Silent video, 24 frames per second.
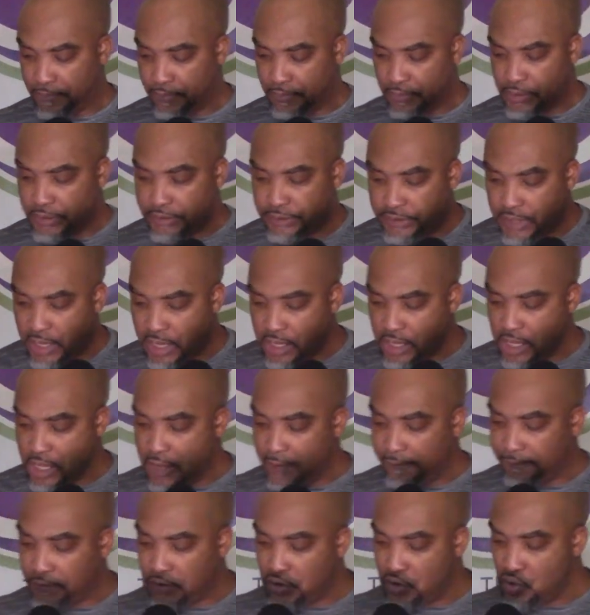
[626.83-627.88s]
You see,
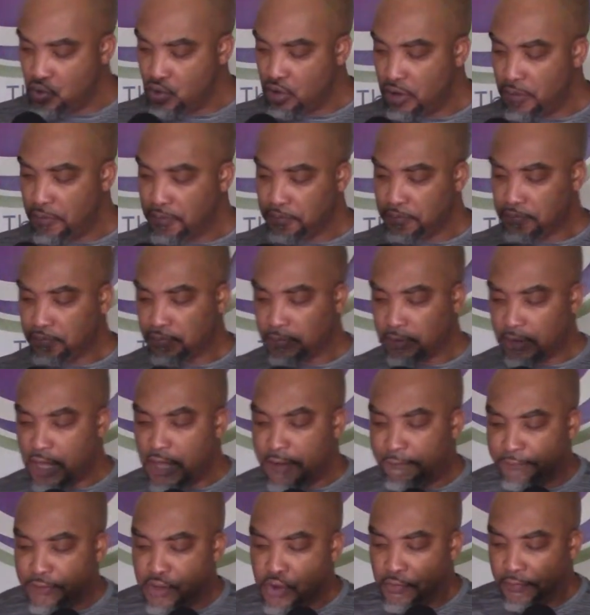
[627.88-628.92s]
if
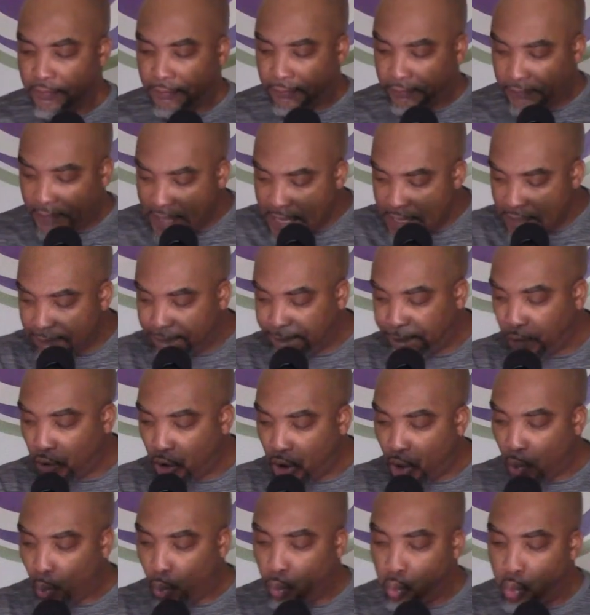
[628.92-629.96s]
you think
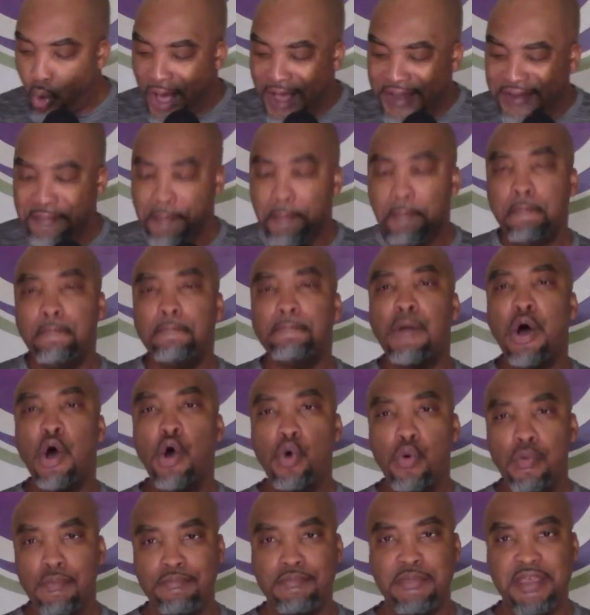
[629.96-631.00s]
for one
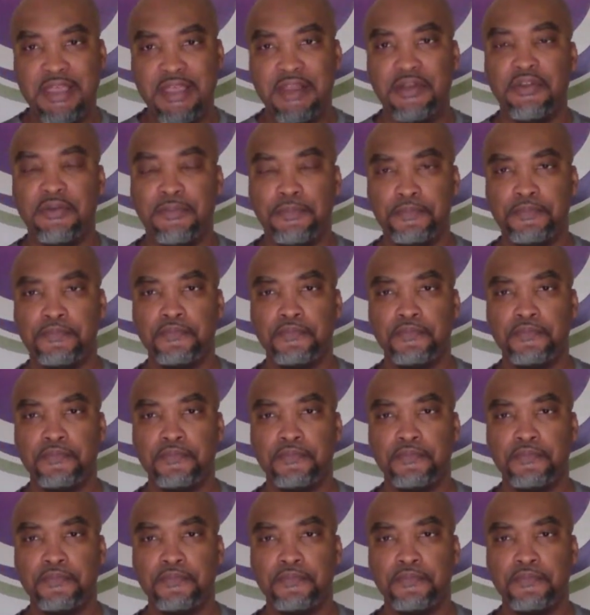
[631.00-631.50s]
moment